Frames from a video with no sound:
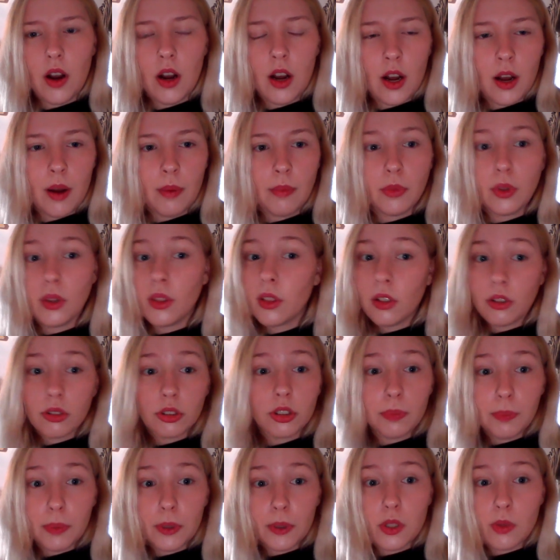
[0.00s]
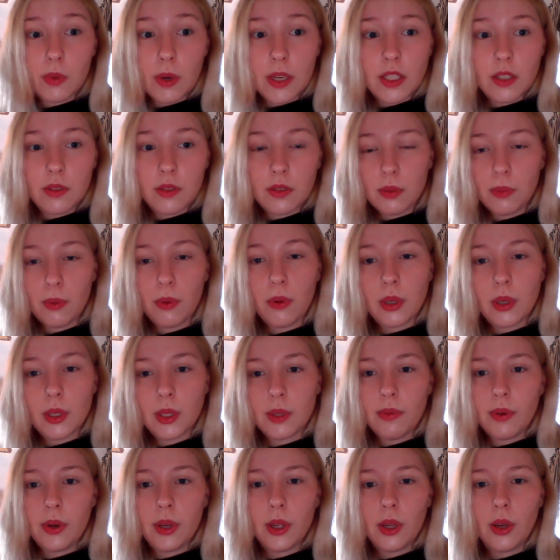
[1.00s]
Those are persuasive
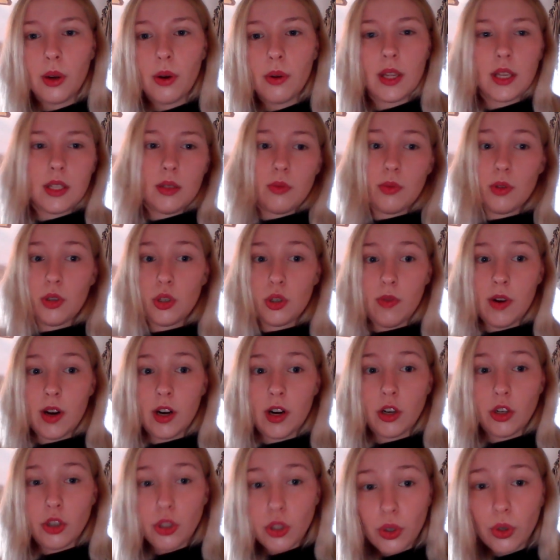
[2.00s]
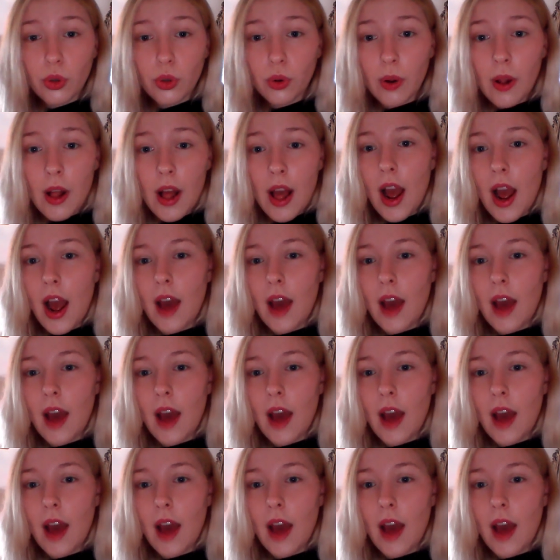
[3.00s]
supports for you. That's what you want to do.